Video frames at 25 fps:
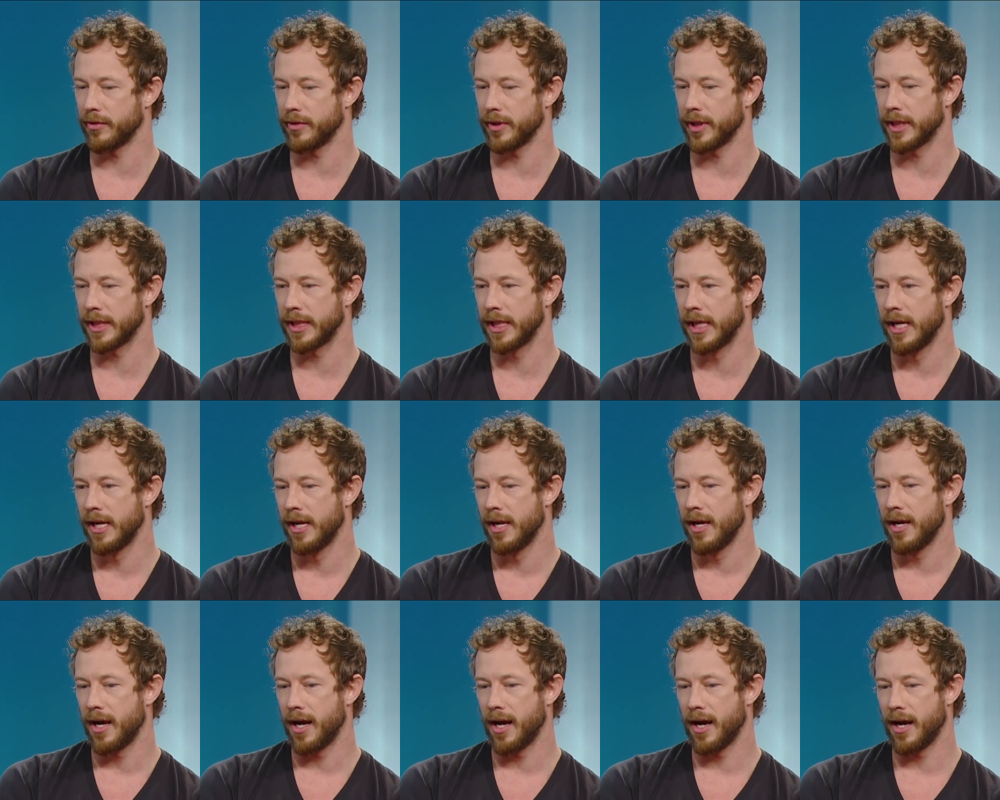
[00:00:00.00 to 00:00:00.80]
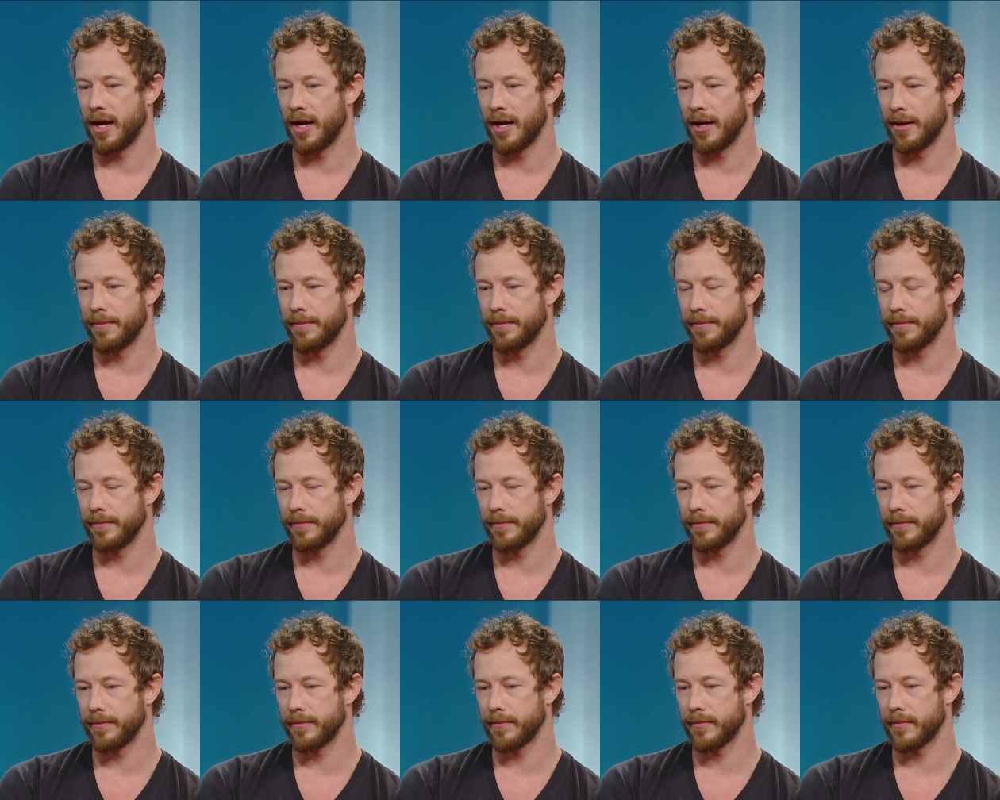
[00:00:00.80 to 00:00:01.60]
career. Um,
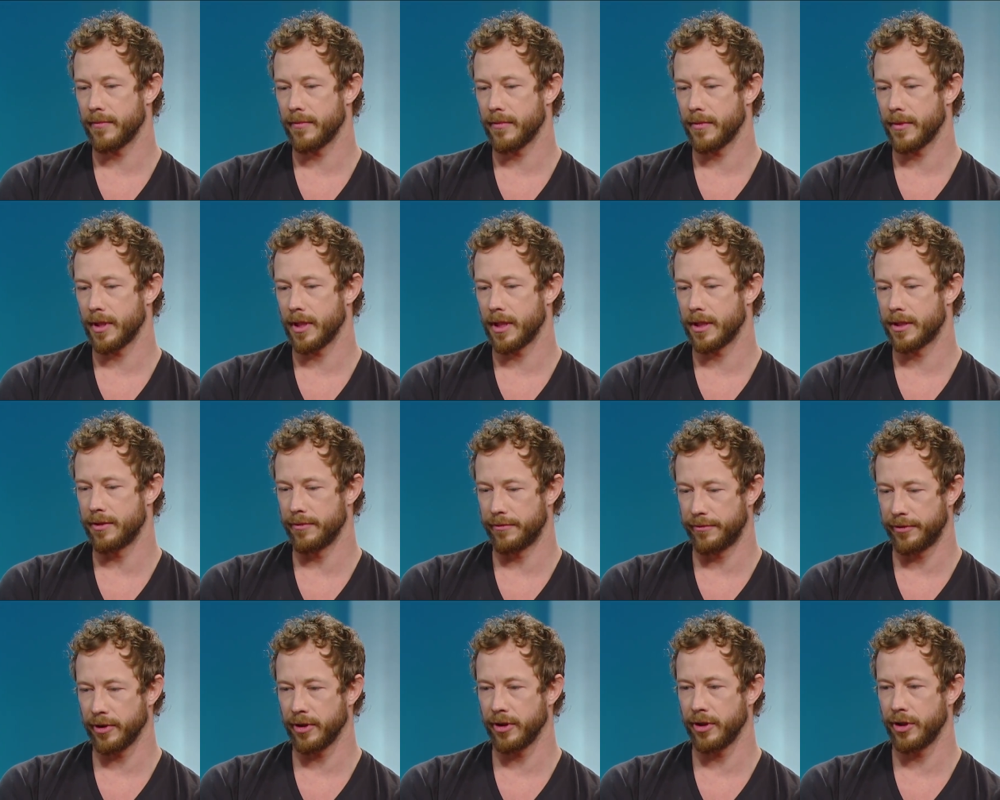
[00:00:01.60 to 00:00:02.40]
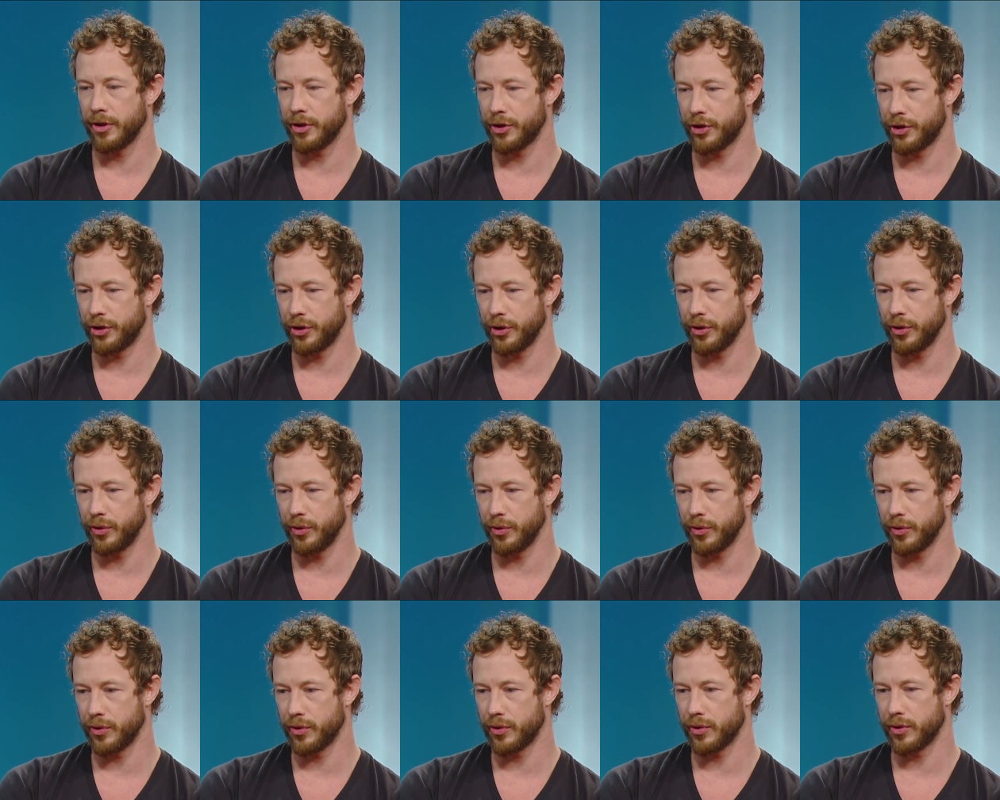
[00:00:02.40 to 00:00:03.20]
to fill his
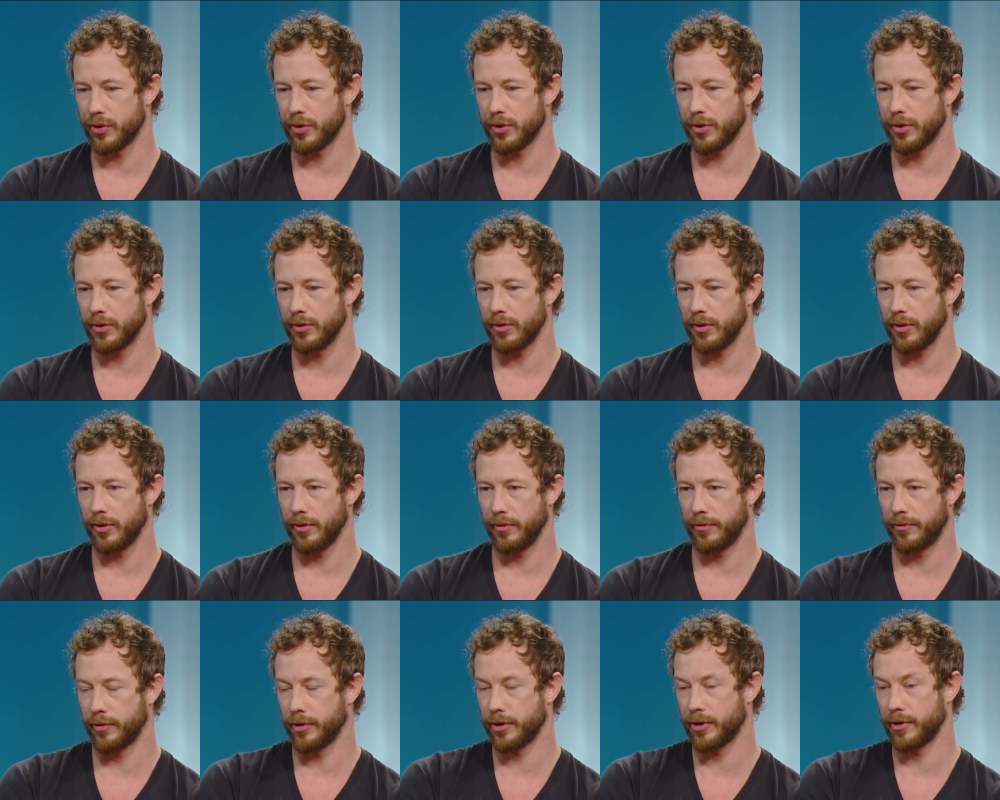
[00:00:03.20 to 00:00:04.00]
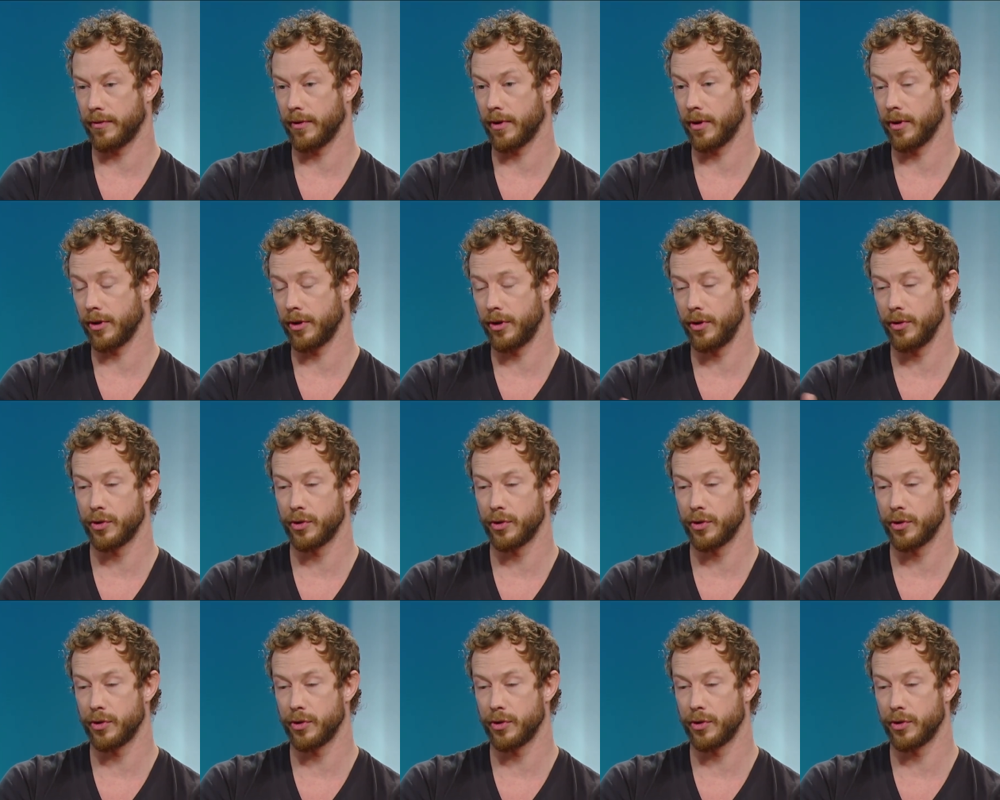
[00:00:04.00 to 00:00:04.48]
shoes, first of all, a